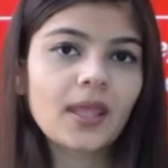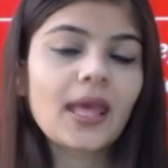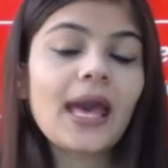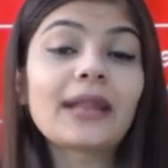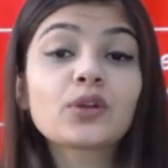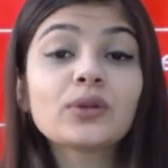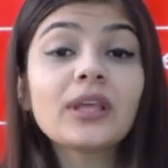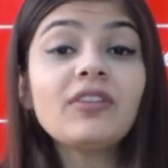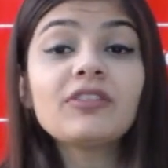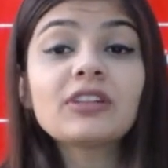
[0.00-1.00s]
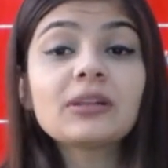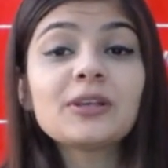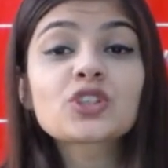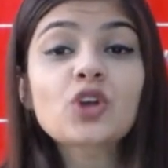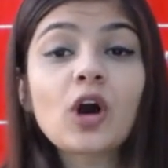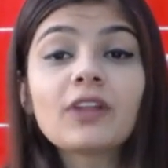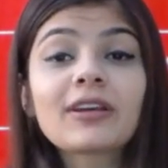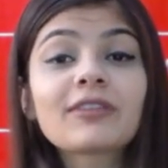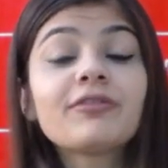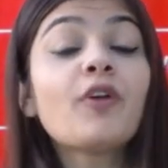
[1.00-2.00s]
And today we will be
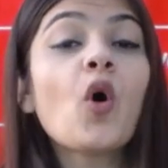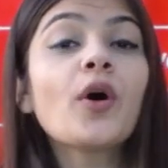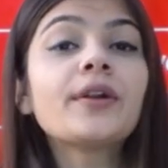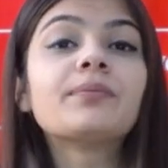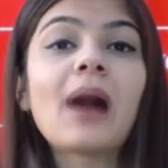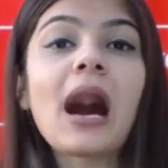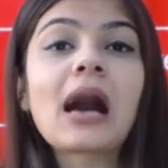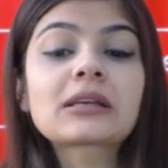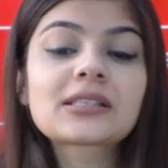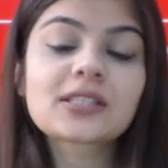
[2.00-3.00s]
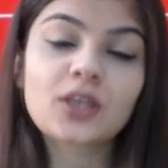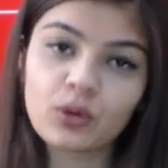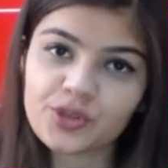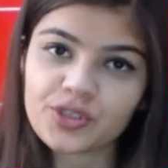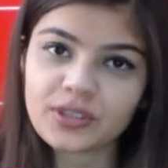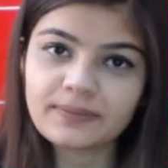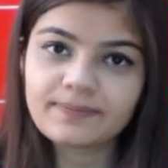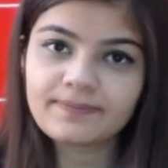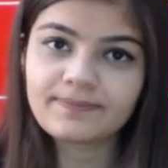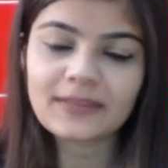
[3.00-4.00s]
solving 4 marks question.
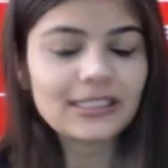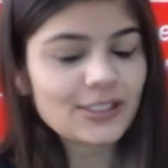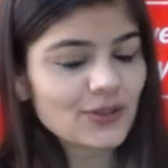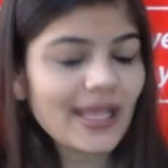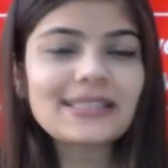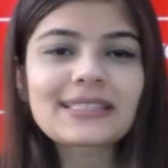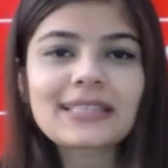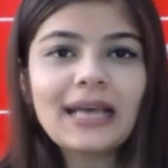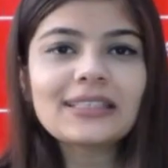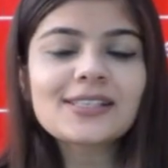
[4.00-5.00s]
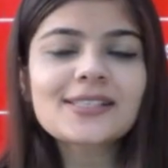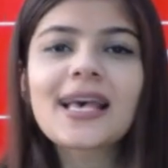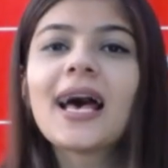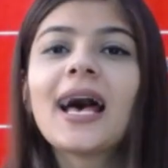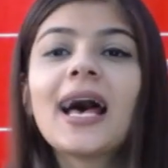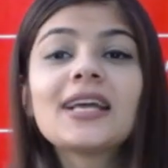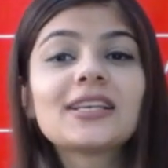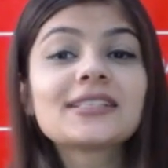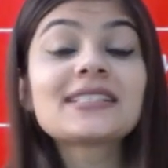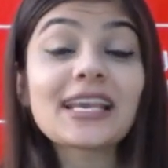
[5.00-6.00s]
So let's start this
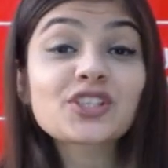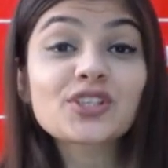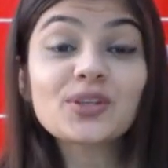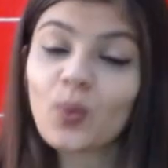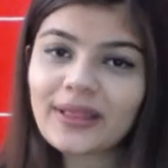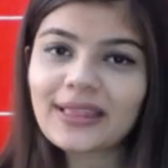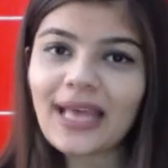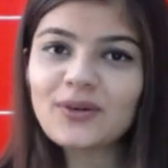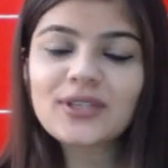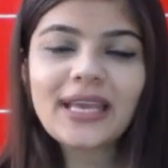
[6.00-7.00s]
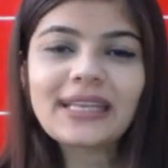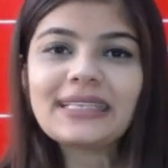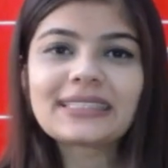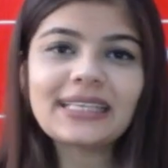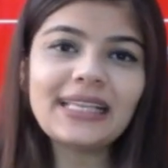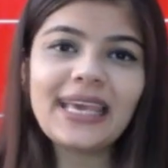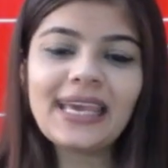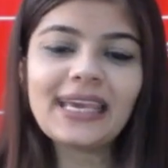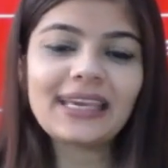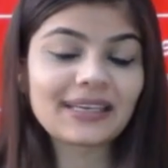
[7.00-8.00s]
session without any
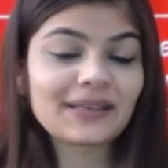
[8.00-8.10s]
delay.